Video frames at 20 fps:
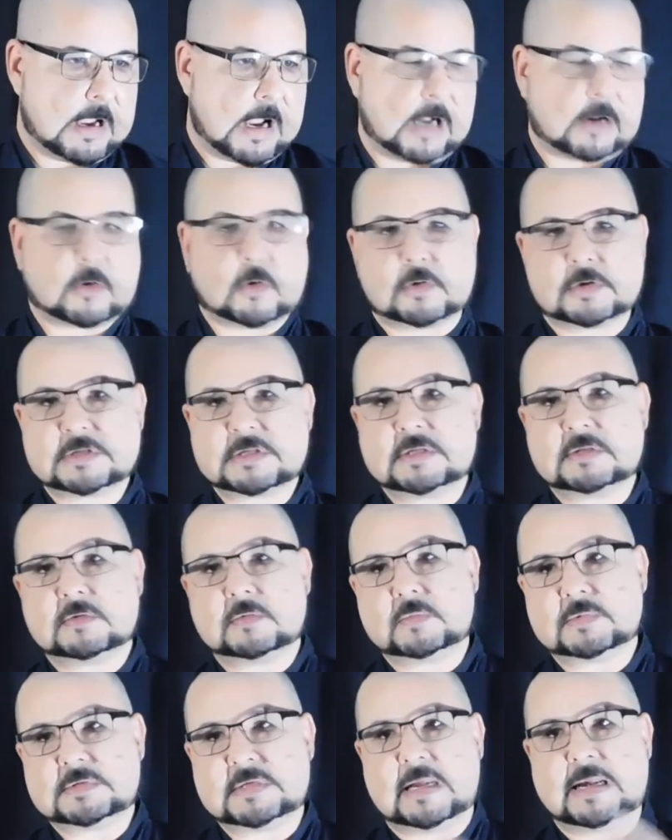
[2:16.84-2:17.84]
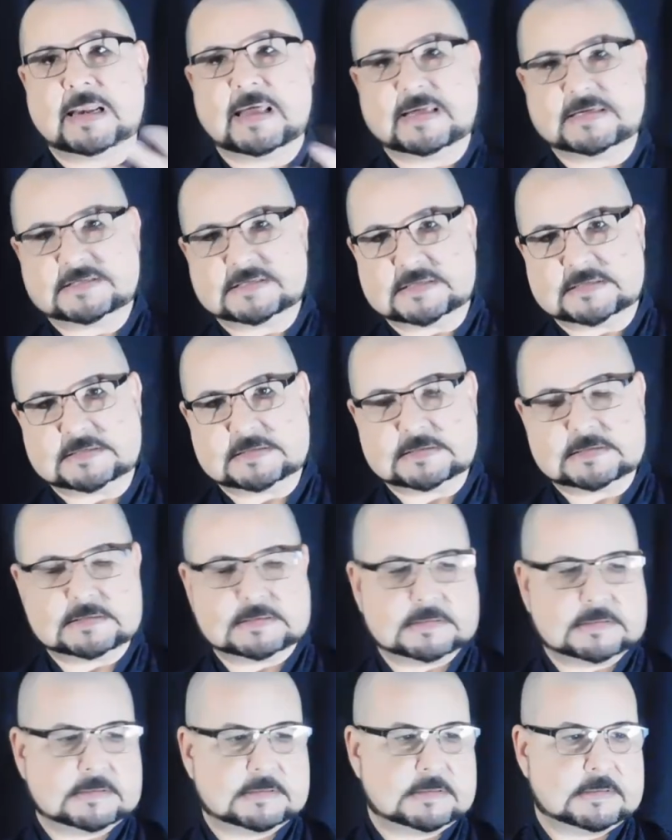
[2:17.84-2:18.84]
According to the legend,
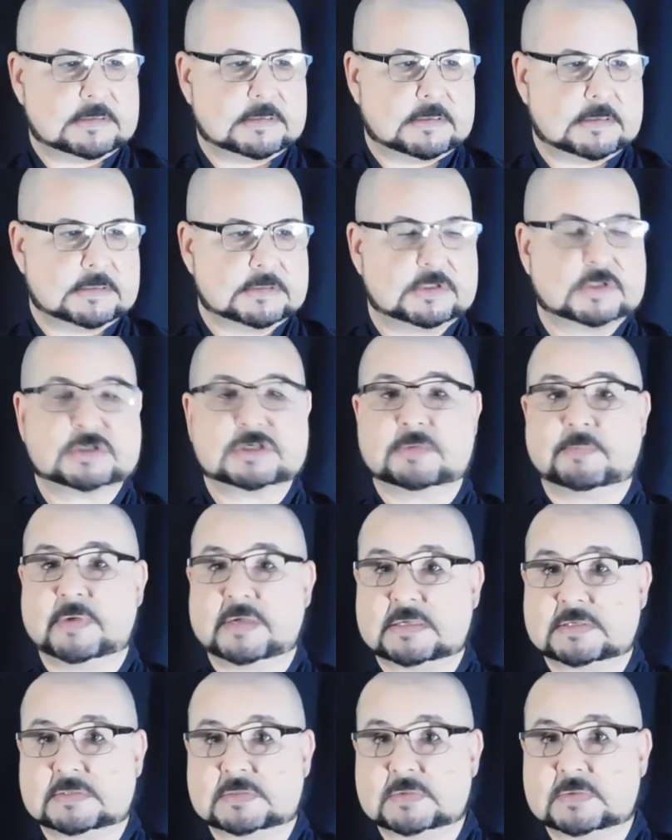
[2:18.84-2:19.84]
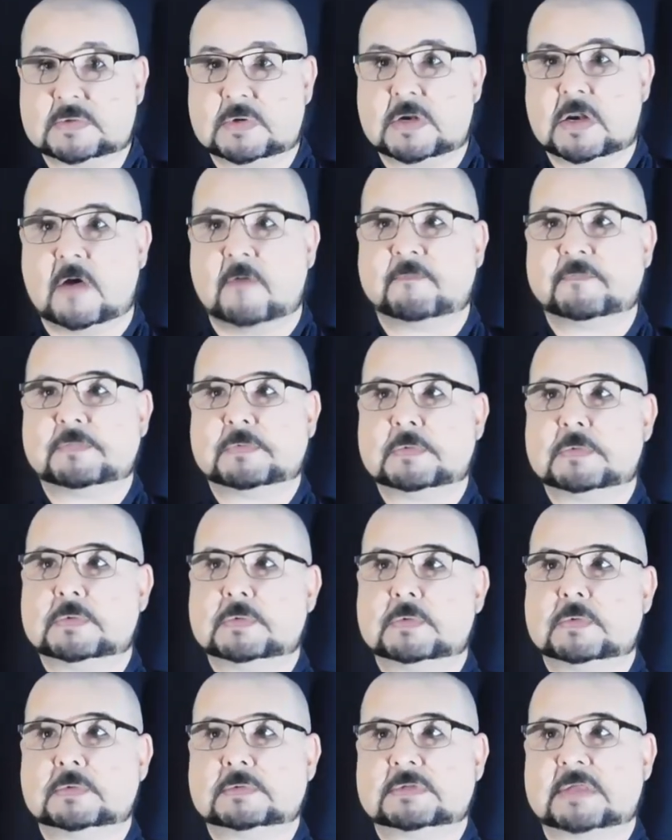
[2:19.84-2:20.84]
Yoshimitsu loved
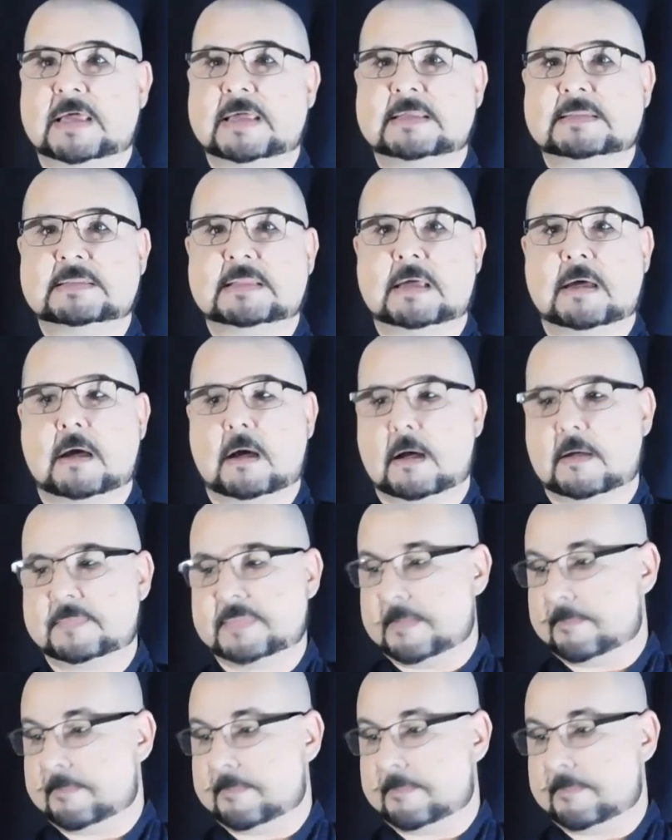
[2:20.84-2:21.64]
to take the,